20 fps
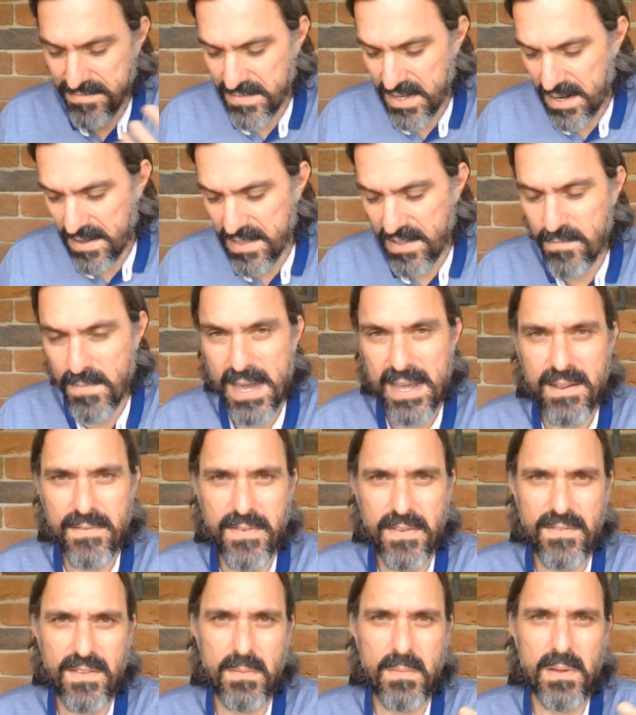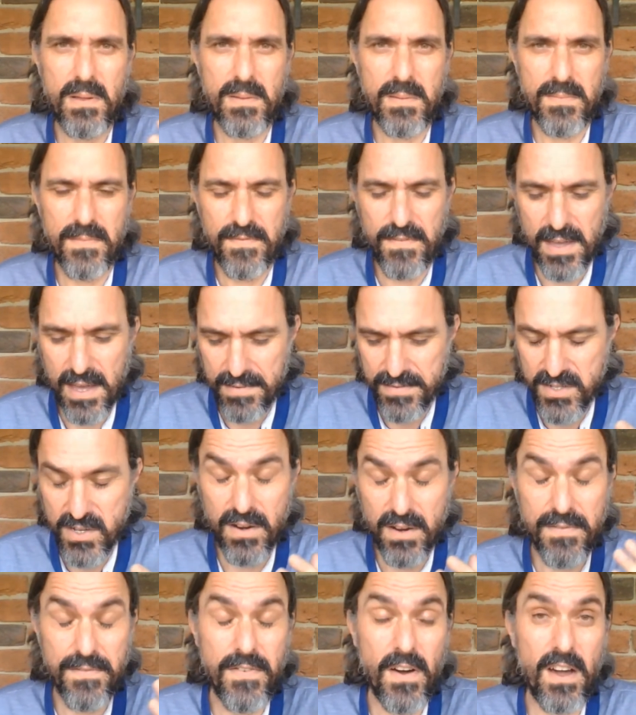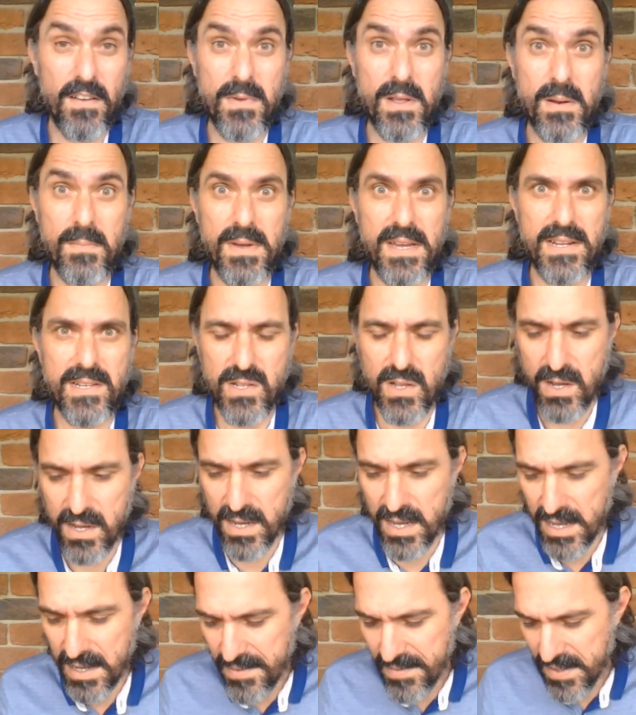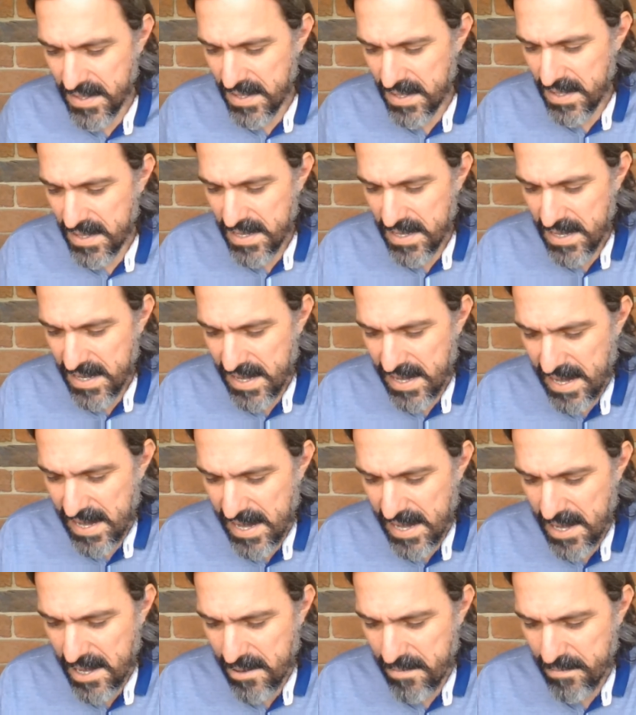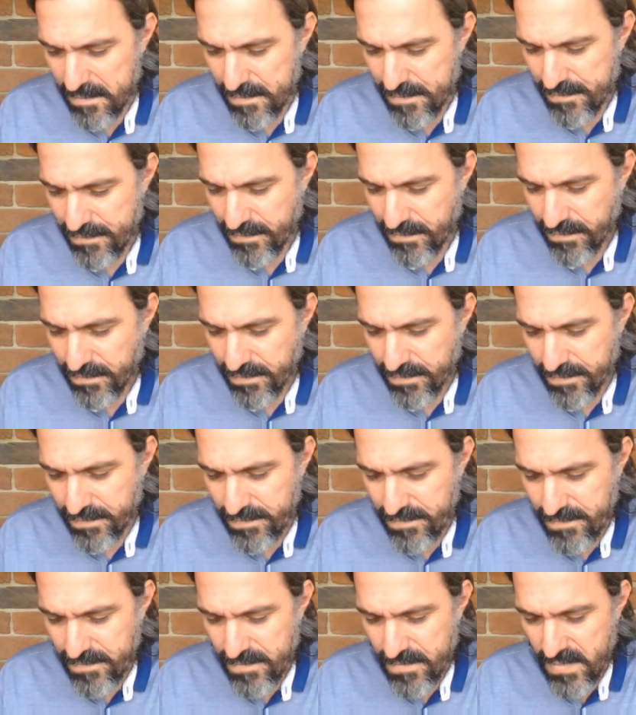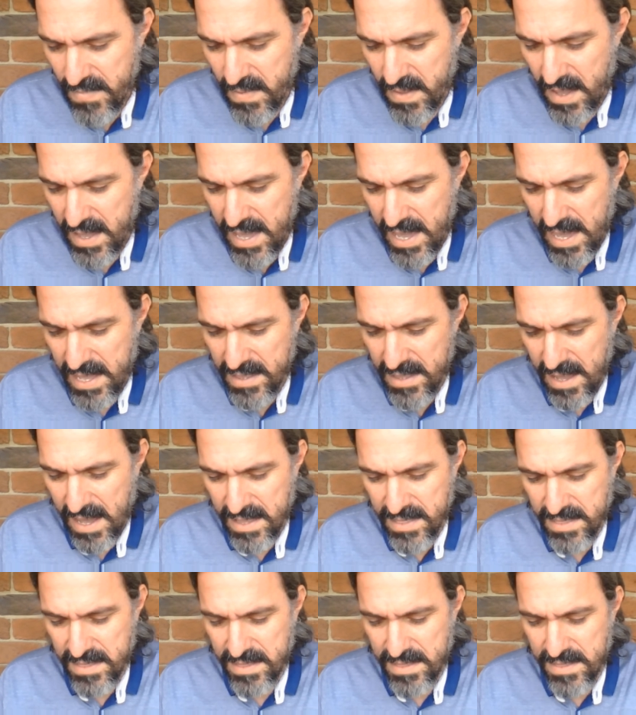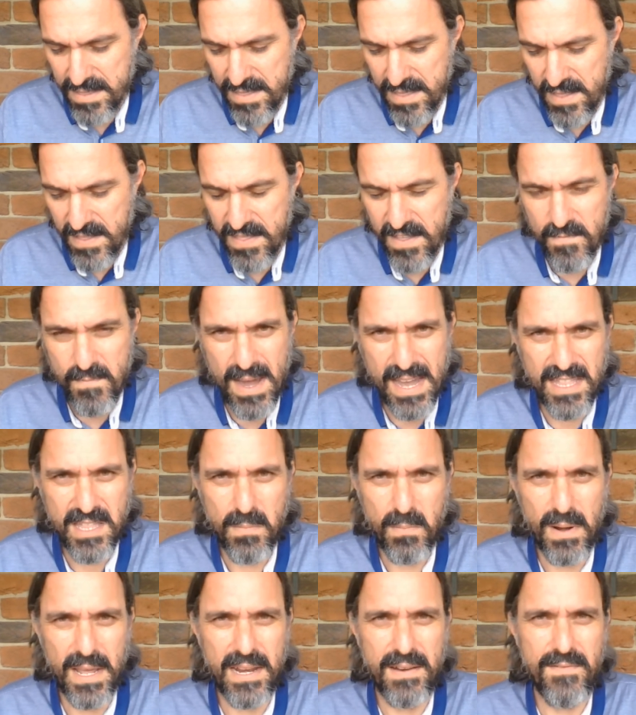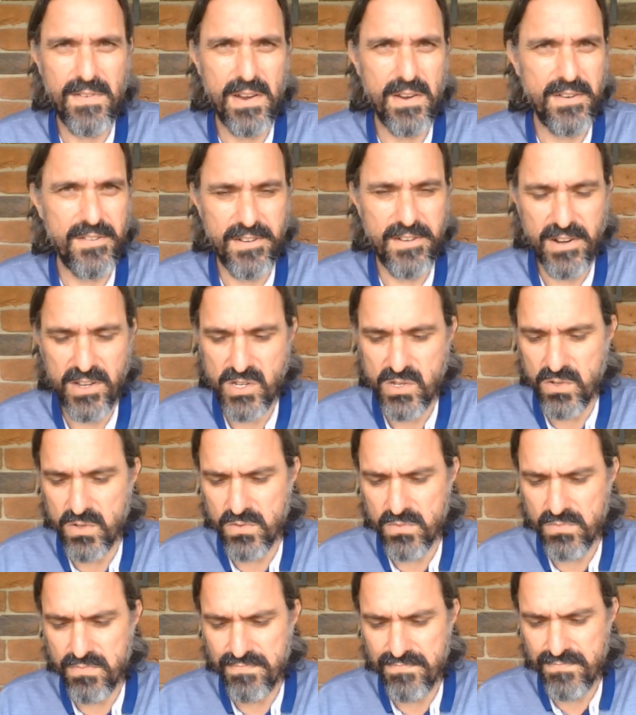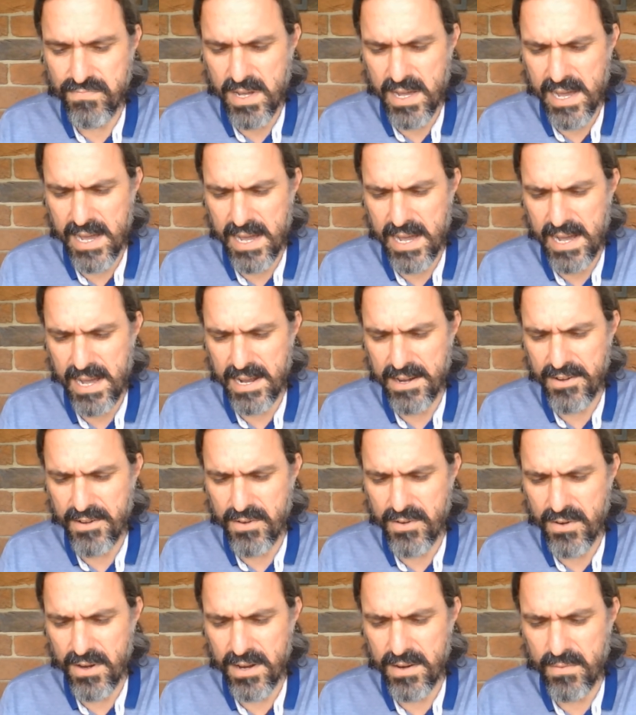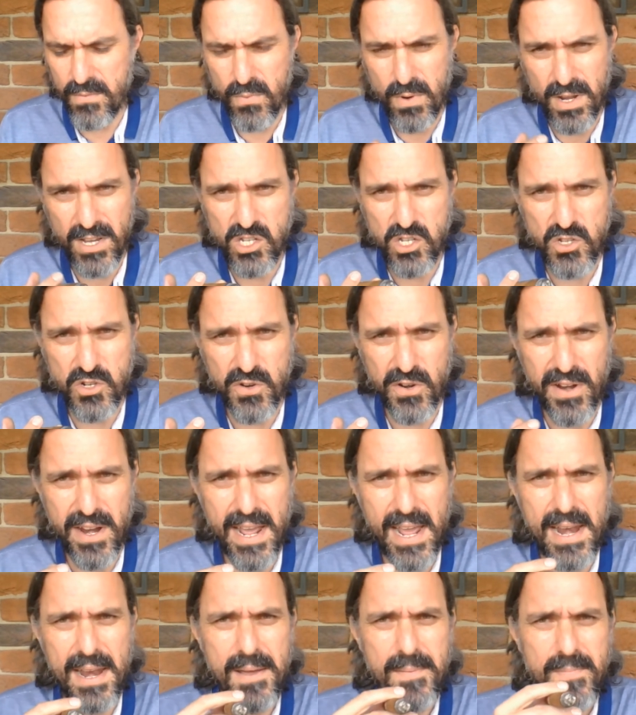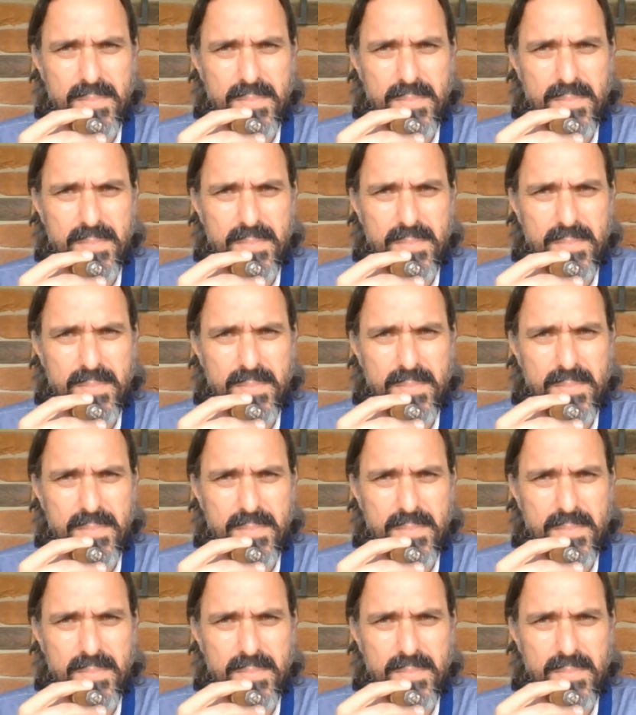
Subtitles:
they've made it 5 millimeters longer, and then they've made the blend very traditional, rich Trinidad.